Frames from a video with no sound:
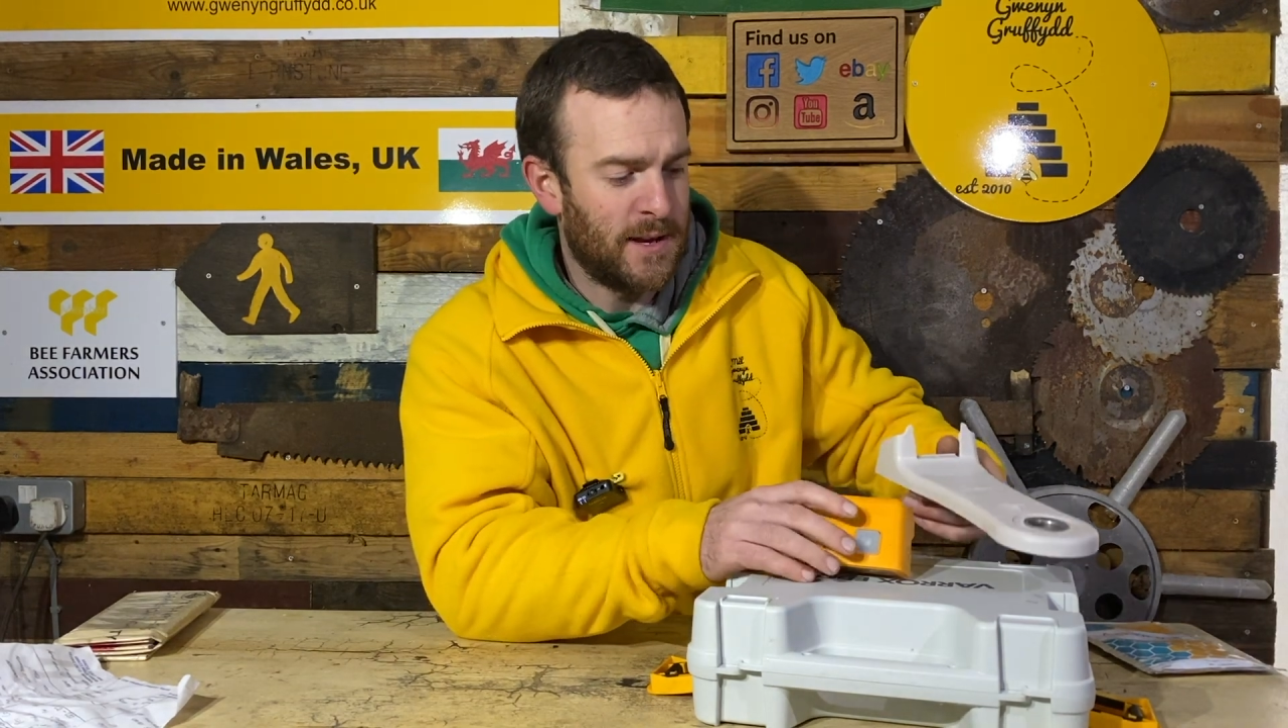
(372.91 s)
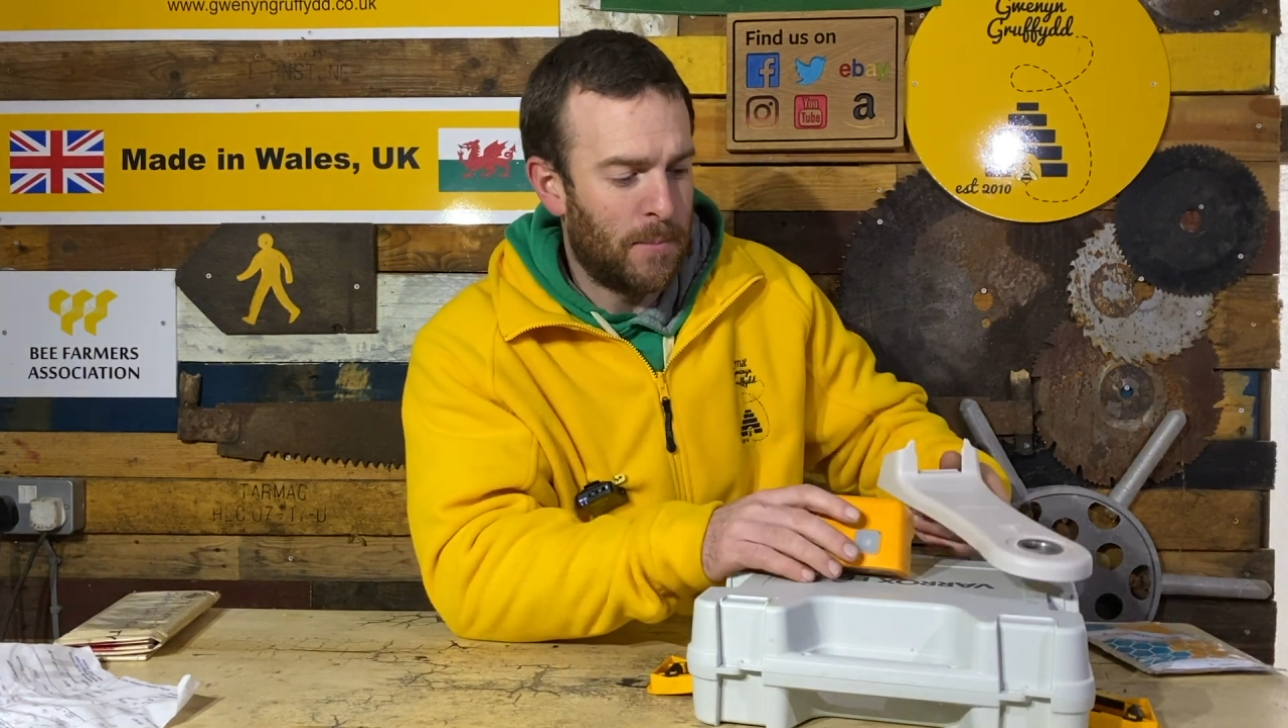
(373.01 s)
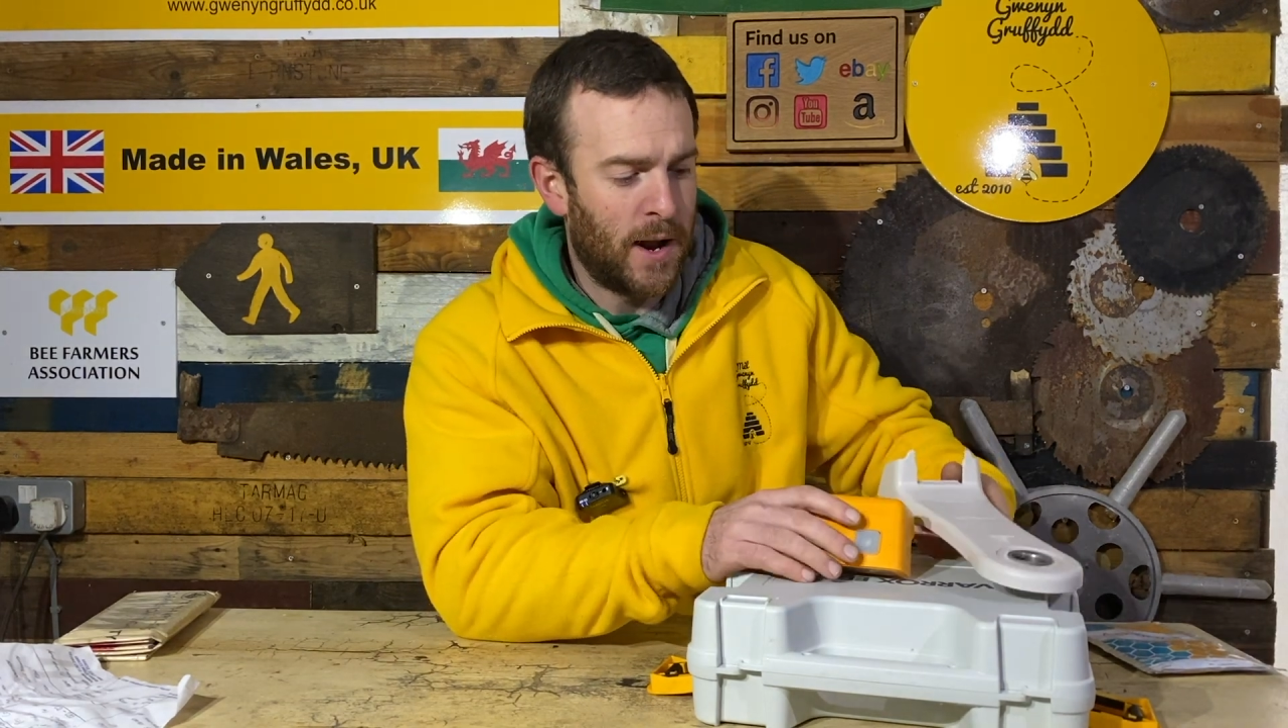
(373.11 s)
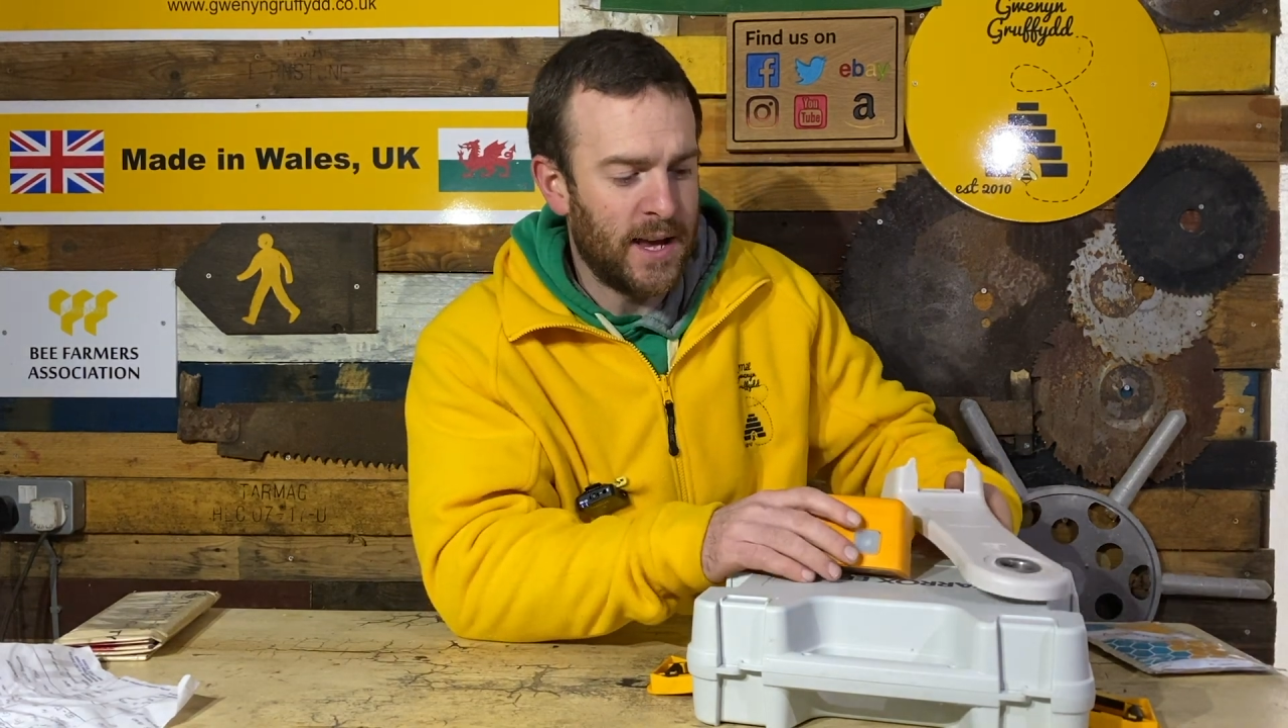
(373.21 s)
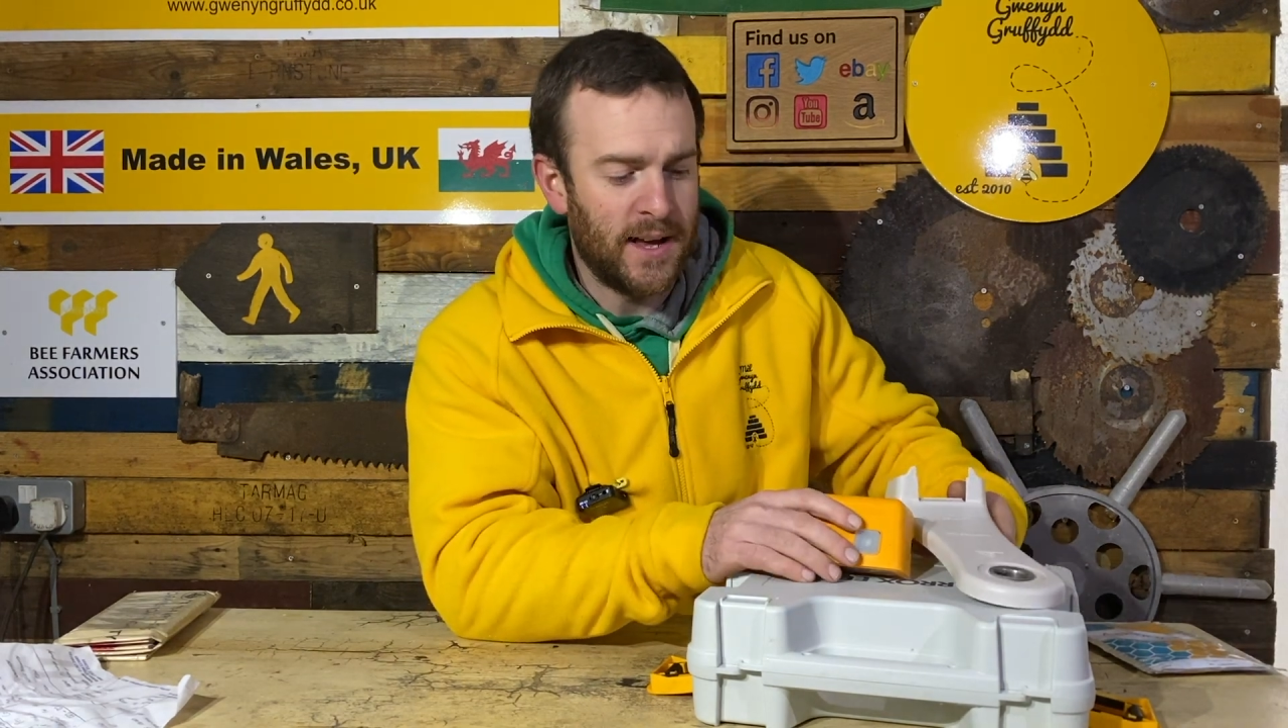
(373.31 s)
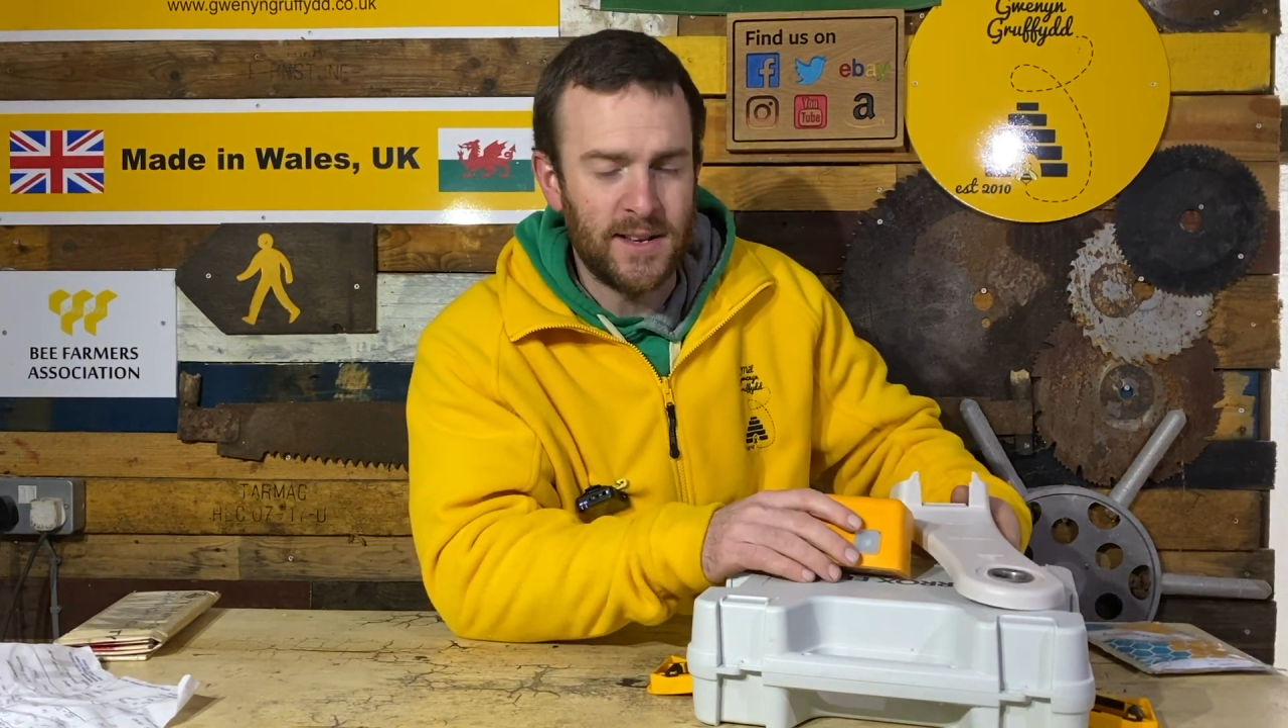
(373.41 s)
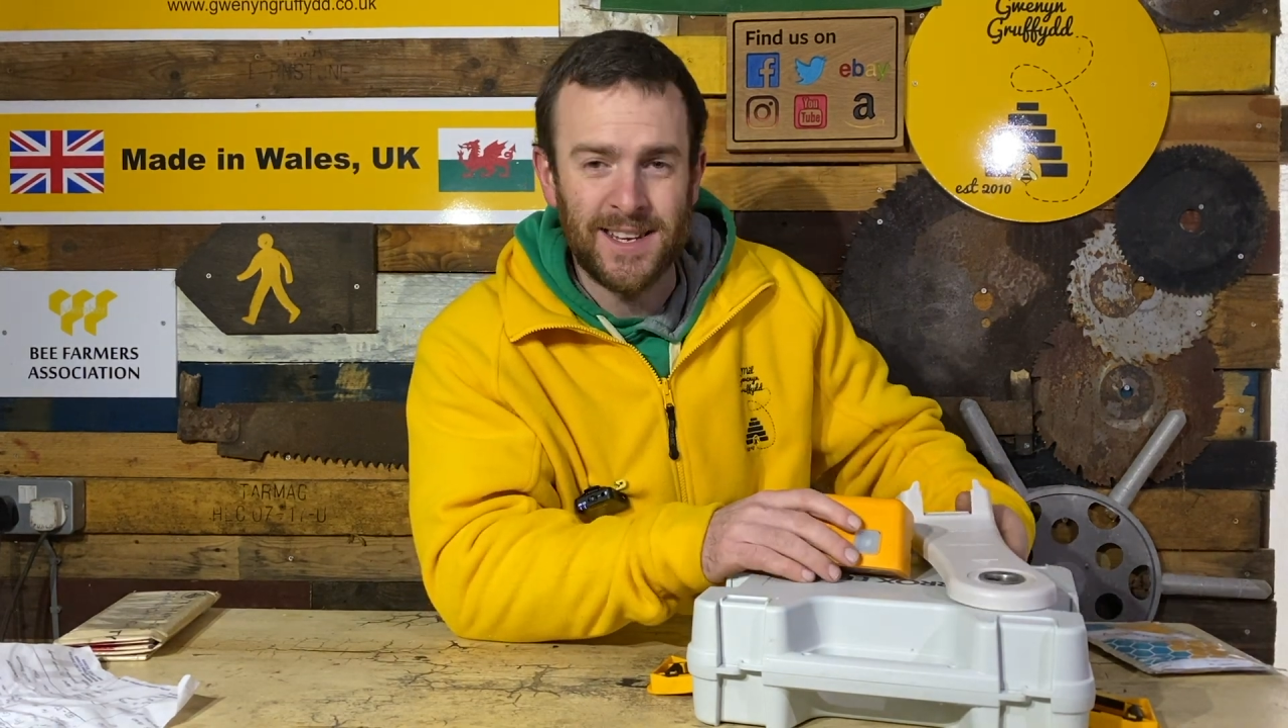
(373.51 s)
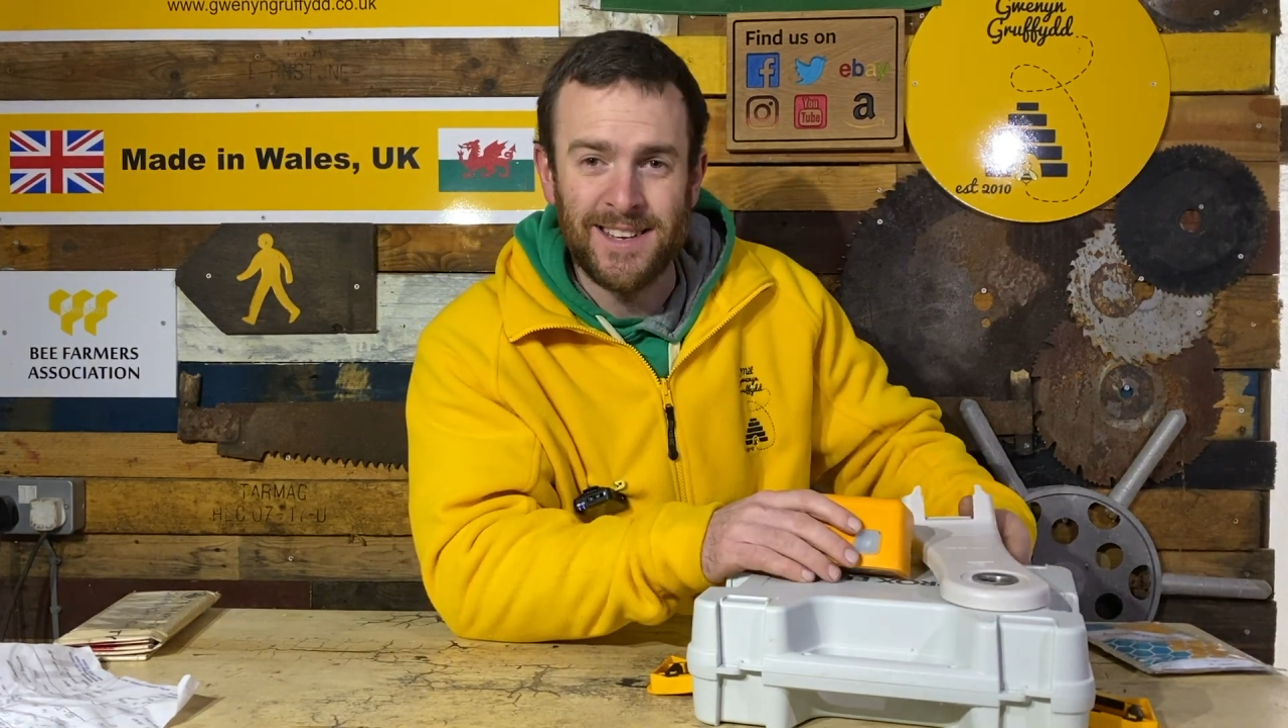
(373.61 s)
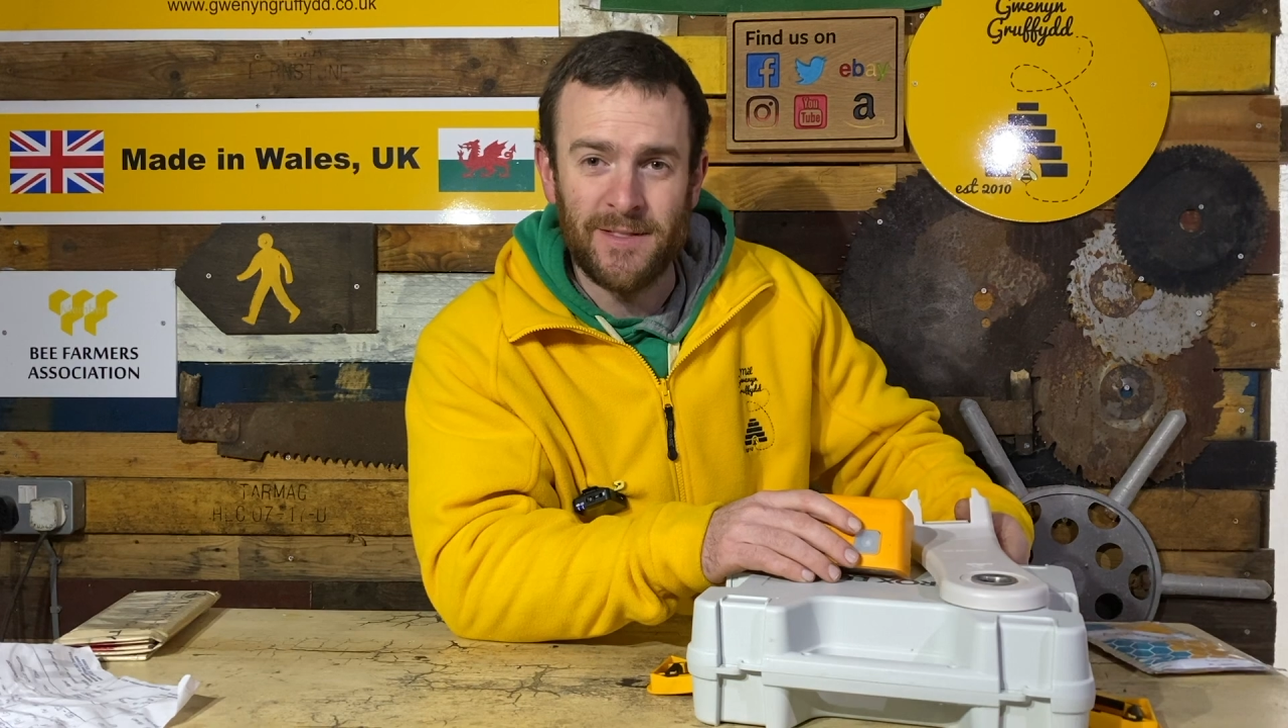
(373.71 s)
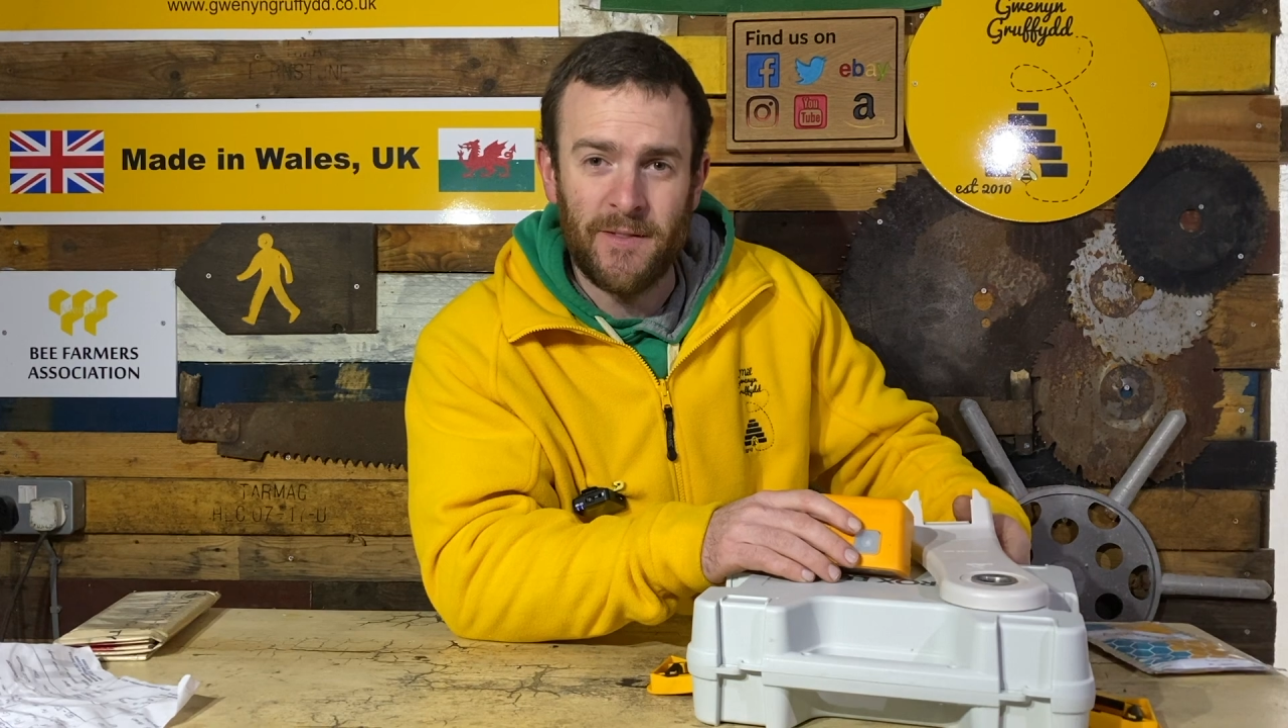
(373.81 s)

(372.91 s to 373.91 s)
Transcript: appliance is